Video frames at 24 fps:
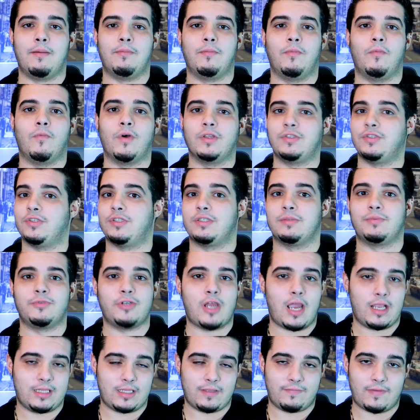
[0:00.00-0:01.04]
Once you
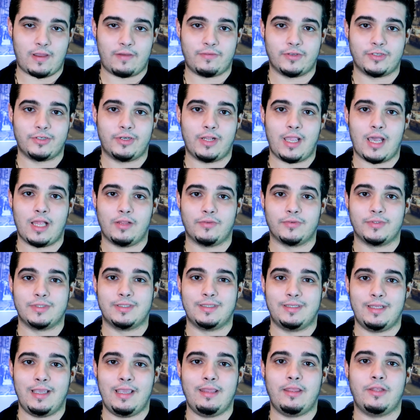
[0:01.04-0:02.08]
subtract that 500 calories a
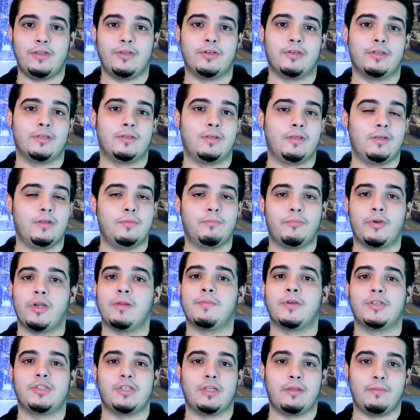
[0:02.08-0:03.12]
day, then you're pretty
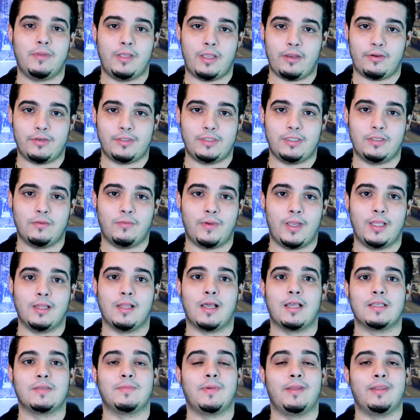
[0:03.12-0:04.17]
much going to be guaranteed a weight
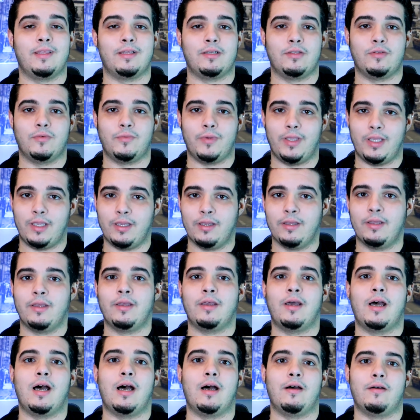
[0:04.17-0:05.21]
loss by the end of the week
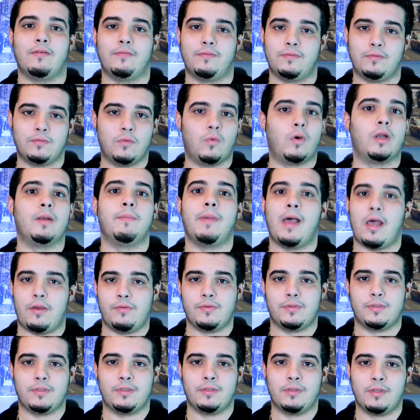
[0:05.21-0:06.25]
of 1 pound.
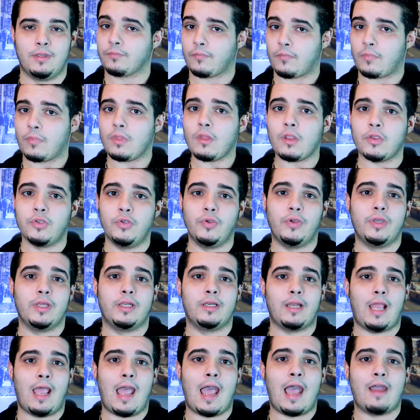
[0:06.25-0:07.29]
You can
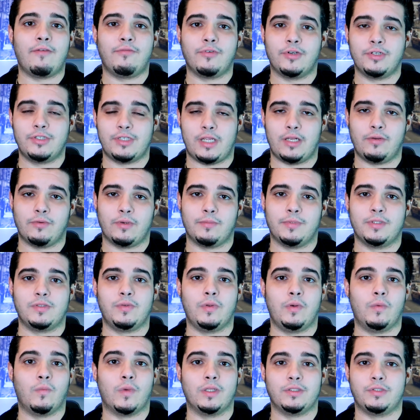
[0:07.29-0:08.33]
average anywhere
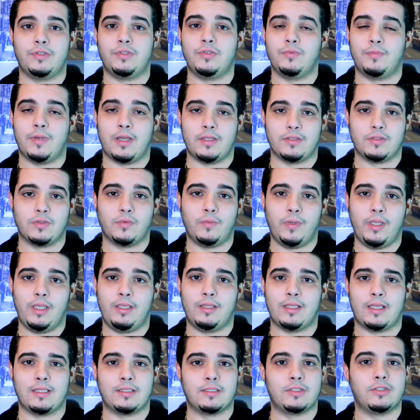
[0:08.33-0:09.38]
between 1 to 2 pounds a week.
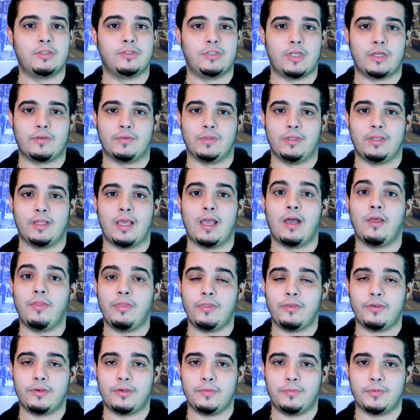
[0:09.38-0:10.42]
That's generally the
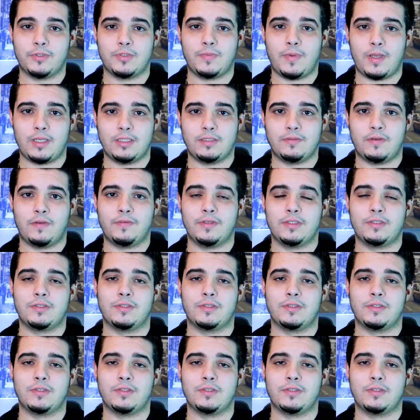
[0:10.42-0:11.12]
healthier perspective of it.